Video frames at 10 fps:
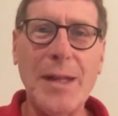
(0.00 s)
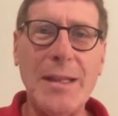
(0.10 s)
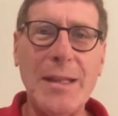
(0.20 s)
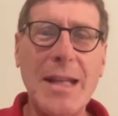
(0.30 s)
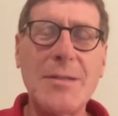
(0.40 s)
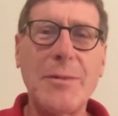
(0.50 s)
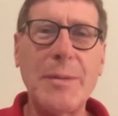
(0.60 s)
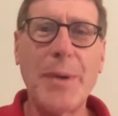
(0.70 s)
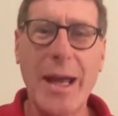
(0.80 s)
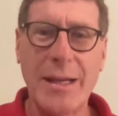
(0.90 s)
that's what we
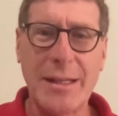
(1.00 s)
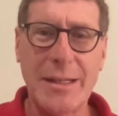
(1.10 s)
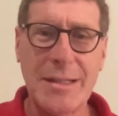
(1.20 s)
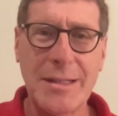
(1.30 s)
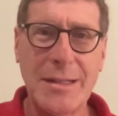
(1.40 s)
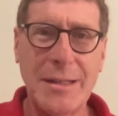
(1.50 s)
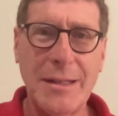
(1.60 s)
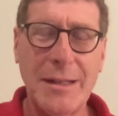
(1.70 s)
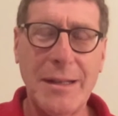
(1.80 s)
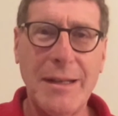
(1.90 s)
practice.
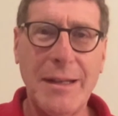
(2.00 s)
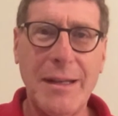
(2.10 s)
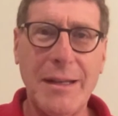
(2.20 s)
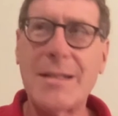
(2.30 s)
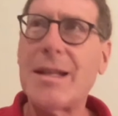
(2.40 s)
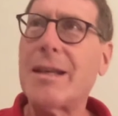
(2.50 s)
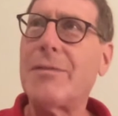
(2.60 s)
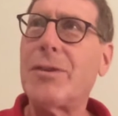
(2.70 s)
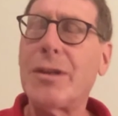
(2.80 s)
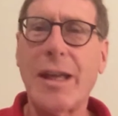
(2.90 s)
It's like if
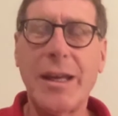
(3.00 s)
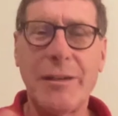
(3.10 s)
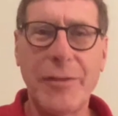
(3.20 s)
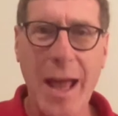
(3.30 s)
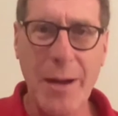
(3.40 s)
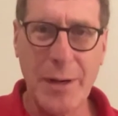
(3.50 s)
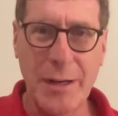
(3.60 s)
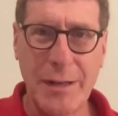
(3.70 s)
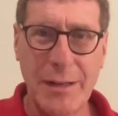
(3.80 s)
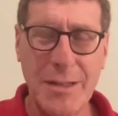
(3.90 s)
you're looking at a
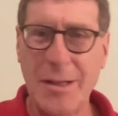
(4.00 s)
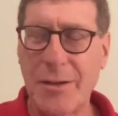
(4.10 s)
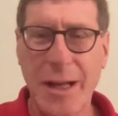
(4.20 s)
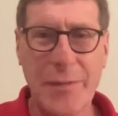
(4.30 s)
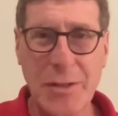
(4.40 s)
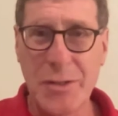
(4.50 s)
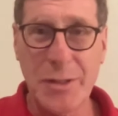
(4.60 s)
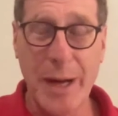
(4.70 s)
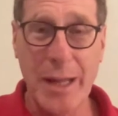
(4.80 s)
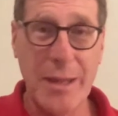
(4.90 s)
flower, because you don't have to use your
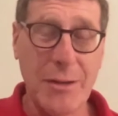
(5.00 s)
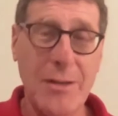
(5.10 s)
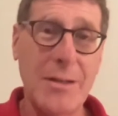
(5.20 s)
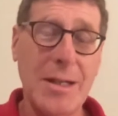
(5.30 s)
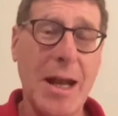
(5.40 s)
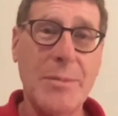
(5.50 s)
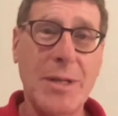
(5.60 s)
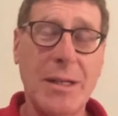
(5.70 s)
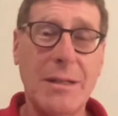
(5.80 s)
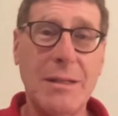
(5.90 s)
breath, you can use an
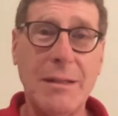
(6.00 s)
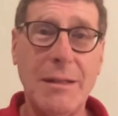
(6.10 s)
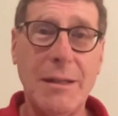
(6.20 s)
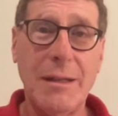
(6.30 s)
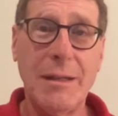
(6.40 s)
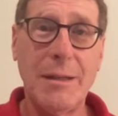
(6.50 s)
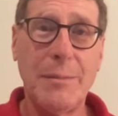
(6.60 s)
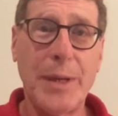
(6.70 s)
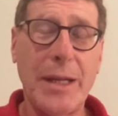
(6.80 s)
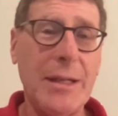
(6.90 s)
object.
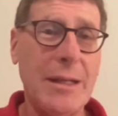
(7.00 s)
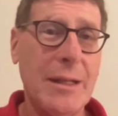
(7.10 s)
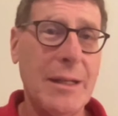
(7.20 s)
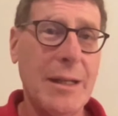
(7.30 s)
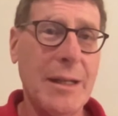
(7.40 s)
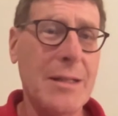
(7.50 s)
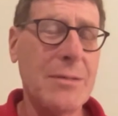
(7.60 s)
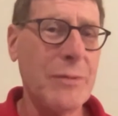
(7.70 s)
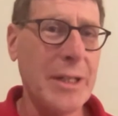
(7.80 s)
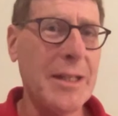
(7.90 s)
But
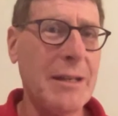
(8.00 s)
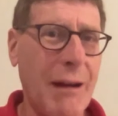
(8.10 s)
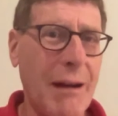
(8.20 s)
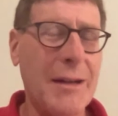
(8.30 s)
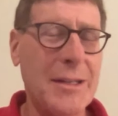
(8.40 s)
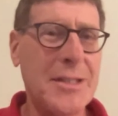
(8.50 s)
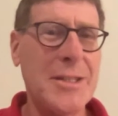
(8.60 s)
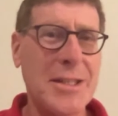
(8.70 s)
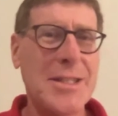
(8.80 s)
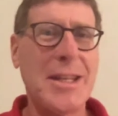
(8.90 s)
it's really hard to
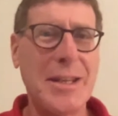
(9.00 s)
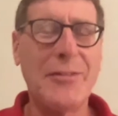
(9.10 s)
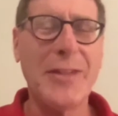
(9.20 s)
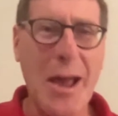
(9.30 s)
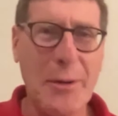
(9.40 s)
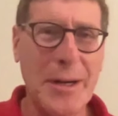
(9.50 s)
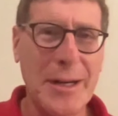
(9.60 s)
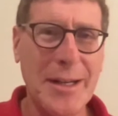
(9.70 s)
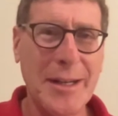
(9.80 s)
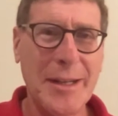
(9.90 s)
just see a
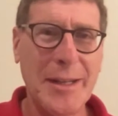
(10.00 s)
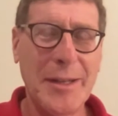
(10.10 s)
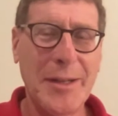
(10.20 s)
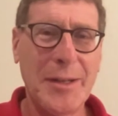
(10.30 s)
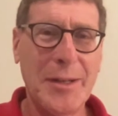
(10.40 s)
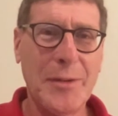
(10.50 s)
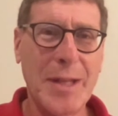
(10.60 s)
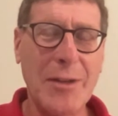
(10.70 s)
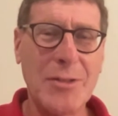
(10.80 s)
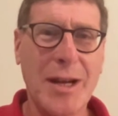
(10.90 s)
flower
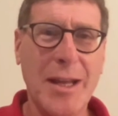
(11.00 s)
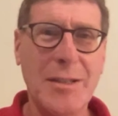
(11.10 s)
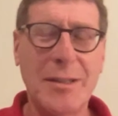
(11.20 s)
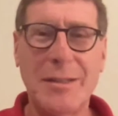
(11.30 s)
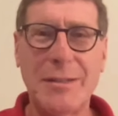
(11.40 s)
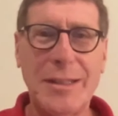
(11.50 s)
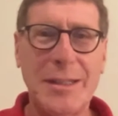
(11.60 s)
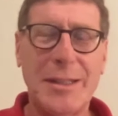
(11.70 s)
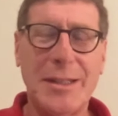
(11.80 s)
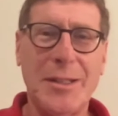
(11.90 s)
without trying to,
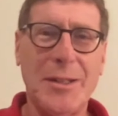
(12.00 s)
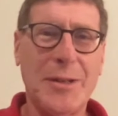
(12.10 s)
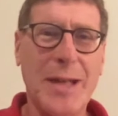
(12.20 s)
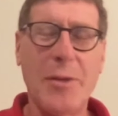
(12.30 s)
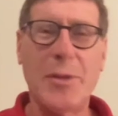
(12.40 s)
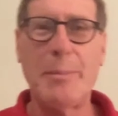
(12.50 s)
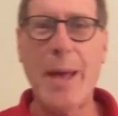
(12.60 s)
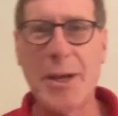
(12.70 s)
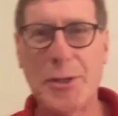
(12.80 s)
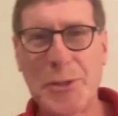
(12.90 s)
count the
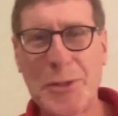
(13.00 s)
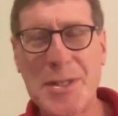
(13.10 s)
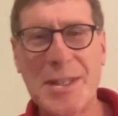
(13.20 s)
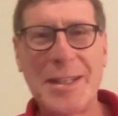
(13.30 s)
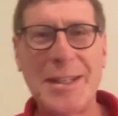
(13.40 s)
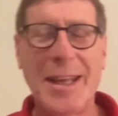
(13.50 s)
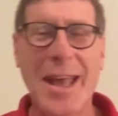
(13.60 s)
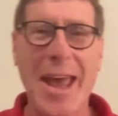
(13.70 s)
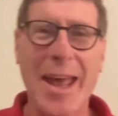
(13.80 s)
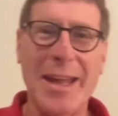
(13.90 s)
petals
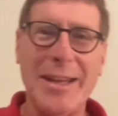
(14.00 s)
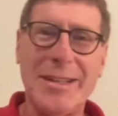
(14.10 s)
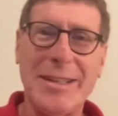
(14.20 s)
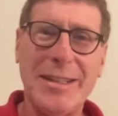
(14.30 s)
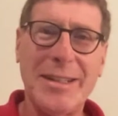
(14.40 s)
and,